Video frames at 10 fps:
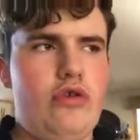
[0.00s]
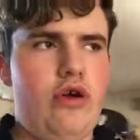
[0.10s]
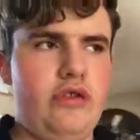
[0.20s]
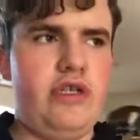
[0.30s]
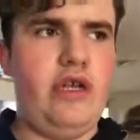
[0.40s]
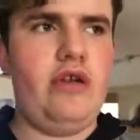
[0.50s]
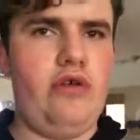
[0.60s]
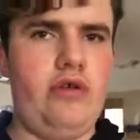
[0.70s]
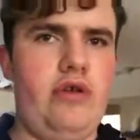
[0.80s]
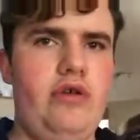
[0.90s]
content
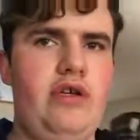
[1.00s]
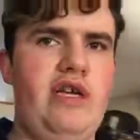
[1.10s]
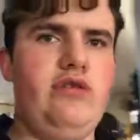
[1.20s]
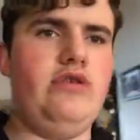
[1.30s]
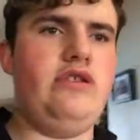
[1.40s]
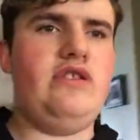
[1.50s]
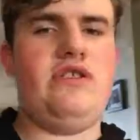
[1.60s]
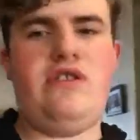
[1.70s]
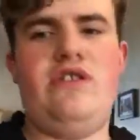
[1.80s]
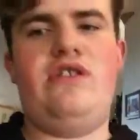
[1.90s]
on there, and it's
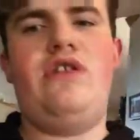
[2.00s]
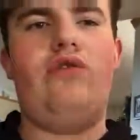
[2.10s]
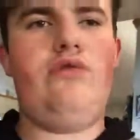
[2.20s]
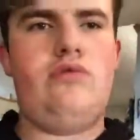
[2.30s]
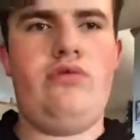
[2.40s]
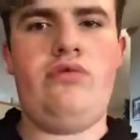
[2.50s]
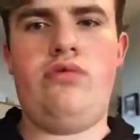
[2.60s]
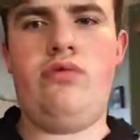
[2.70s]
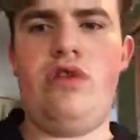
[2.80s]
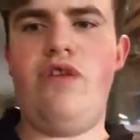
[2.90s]
still
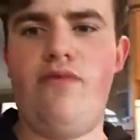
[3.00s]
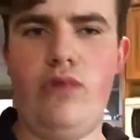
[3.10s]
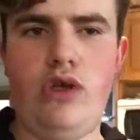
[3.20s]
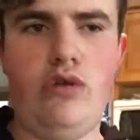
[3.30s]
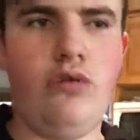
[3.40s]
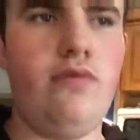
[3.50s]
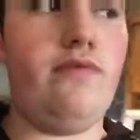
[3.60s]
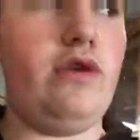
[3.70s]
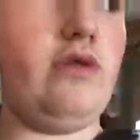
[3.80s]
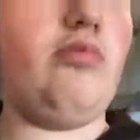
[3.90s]
giving me
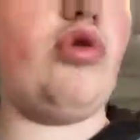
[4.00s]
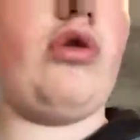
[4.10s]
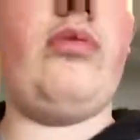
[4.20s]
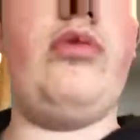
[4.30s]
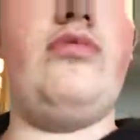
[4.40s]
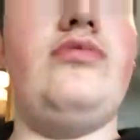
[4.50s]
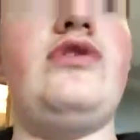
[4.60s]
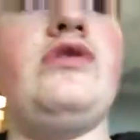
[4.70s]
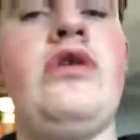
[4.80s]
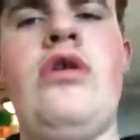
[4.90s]
freaking problems.